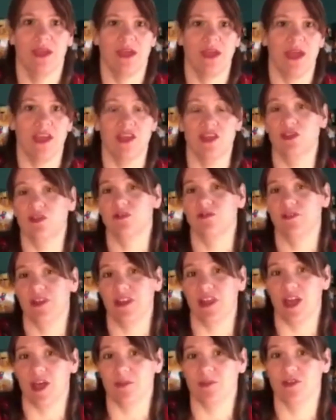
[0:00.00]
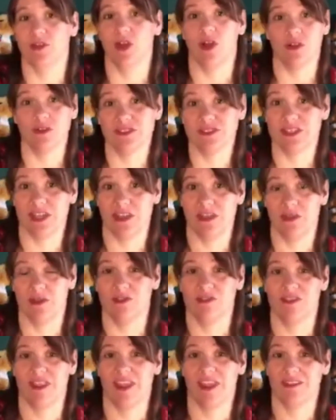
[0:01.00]
and you don't feel up to hosting
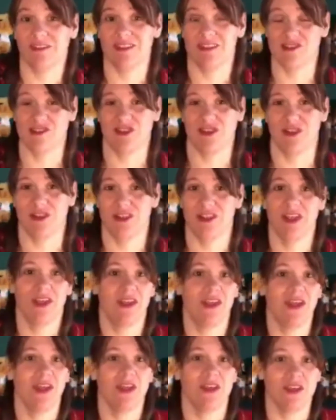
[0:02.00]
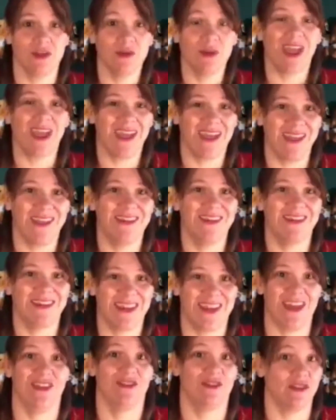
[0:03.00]
those things this year, you can
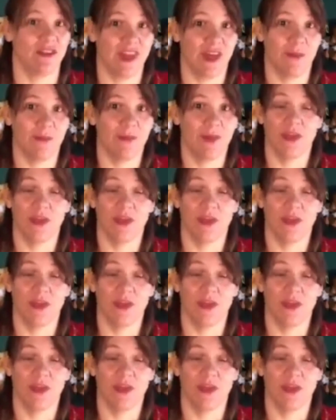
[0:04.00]
cancel them.